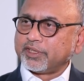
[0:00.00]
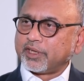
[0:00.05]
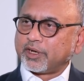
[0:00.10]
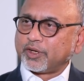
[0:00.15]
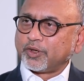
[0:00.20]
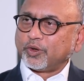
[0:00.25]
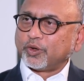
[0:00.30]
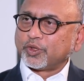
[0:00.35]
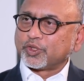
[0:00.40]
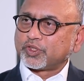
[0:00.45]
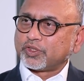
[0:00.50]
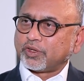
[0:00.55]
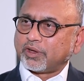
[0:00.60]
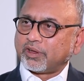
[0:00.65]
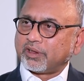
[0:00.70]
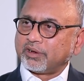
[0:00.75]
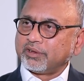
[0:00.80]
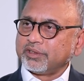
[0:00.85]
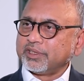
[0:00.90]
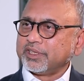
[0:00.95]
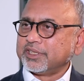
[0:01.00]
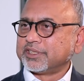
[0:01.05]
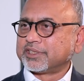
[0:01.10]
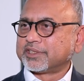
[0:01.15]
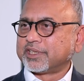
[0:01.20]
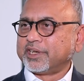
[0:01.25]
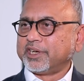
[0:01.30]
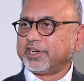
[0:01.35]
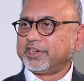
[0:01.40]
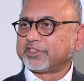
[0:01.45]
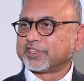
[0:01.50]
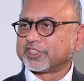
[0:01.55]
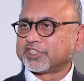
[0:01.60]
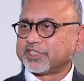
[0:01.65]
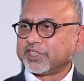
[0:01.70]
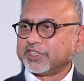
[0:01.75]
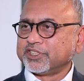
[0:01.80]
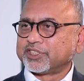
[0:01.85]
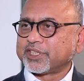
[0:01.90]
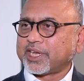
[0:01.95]
that goes on is an
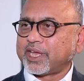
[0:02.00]
interesting